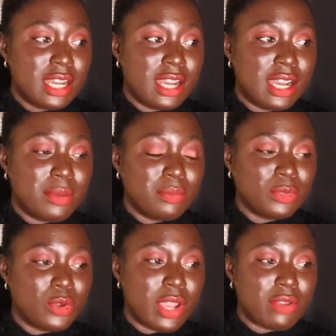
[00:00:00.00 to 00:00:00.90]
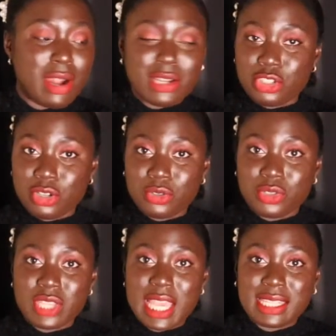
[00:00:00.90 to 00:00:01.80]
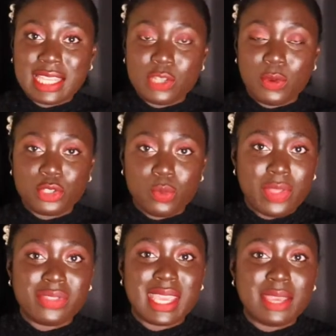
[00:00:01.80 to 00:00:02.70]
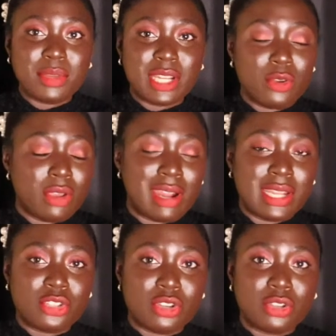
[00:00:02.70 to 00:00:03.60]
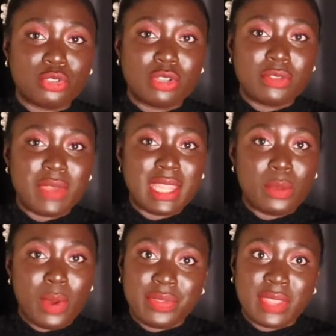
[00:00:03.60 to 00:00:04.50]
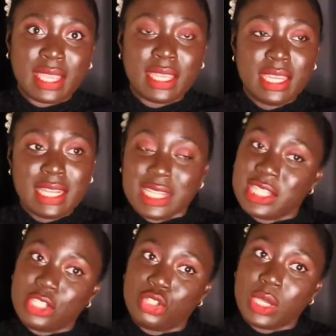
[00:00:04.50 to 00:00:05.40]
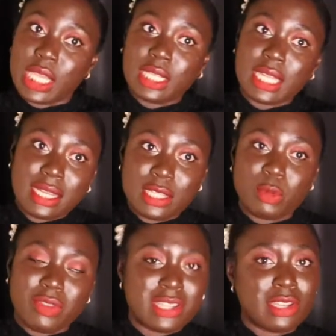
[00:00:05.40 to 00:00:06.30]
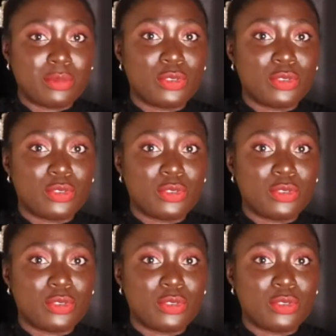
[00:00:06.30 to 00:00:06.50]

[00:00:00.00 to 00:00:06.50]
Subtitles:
going around in circles saying that she wants one thing, but then going around in circles to defend the one thing that she is doing that is preventing her